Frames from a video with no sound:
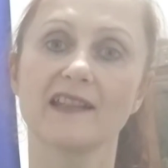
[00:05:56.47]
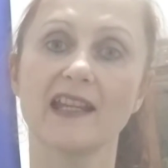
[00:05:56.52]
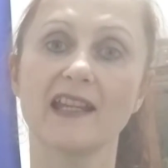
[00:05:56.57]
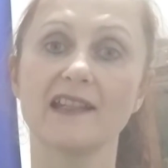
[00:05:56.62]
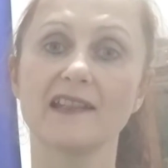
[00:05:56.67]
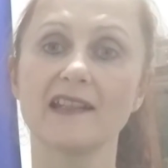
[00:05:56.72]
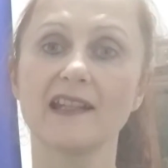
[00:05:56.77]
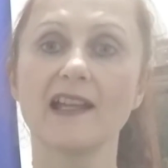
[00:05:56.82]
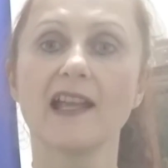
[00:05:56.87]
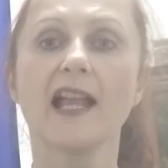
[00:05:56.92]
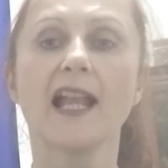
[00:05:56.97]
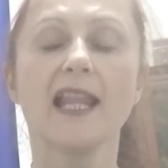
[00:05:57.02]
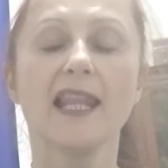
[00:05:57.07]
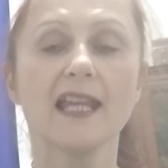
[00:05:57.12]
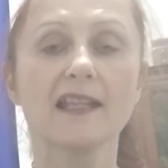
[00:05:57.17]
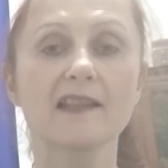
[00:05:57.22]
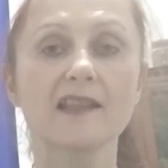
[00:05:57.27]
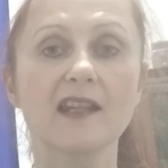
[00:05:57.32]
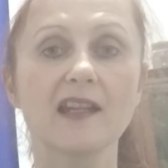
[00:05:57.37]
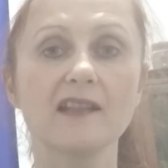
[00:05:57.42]
And
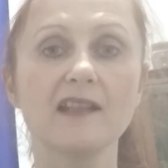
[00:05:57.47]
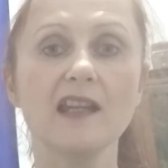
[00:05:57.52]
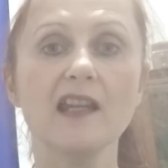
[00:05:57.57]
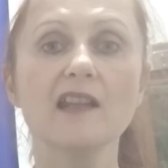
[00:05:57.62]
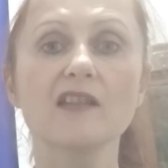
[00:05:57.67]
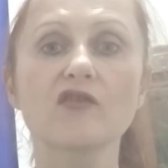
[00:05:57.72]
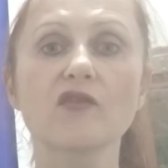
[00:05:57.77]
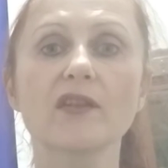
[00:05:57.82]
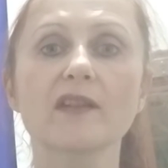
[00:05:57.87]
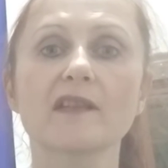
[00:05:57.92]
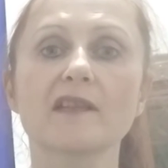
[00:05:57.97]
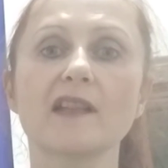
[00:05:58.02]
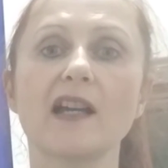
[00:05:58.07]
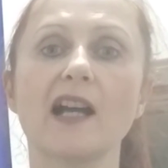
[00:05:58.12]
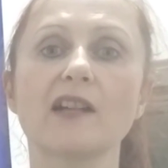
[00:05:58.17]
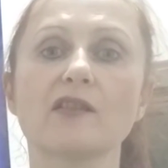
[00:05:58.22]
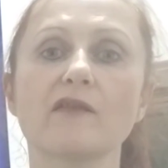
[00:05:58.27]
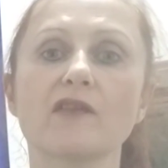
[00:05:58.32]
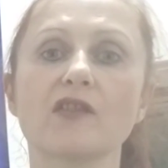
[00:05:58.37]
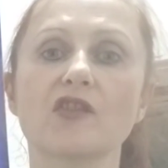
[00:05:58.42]
let's get Israel's
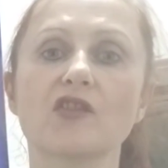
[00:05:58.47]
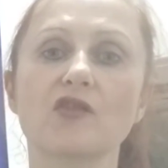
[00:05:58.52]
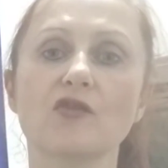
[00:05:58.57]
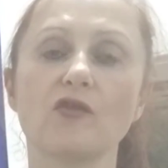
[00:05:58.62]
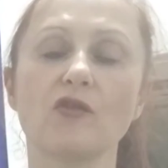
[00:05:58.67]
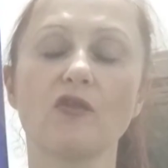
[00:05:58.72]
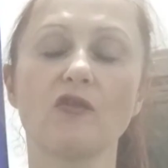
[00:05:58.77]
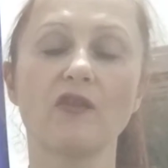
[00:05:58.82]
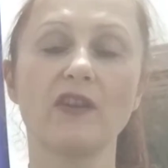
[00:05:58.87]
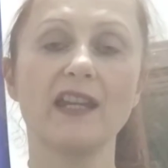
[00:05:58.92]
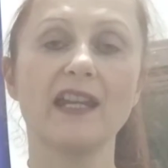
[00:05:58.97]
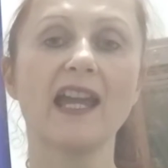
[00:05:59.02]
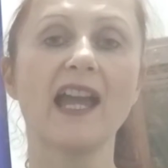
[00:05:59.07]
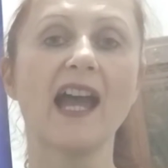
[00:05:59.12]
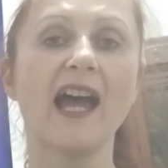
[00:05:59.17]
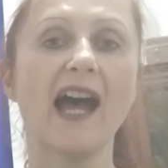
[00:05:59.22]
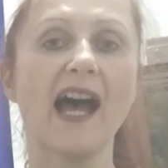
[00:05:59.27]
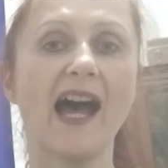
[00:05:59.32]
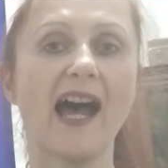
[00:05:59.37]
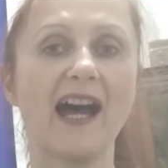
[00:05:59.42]
side of the story
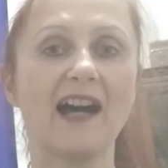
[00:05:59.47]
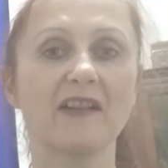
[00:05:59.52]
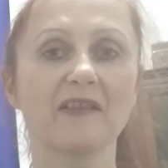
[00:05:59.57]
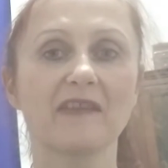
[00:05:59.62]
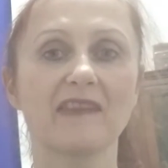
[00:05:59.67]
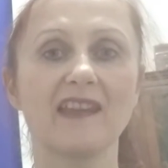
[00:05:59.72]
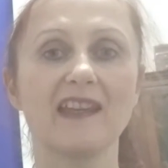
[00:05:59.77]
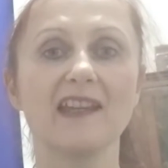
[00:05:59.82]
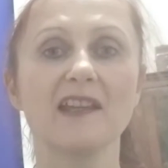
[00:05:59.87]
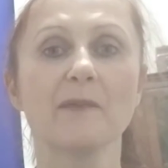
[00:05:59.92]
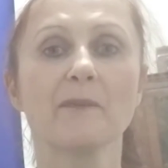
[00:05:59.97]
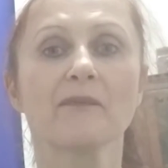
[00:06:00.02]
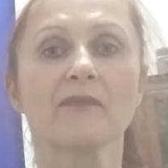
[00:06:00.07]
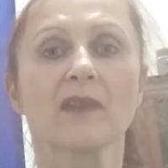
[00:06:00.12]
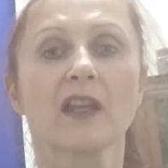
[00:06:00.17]
out there.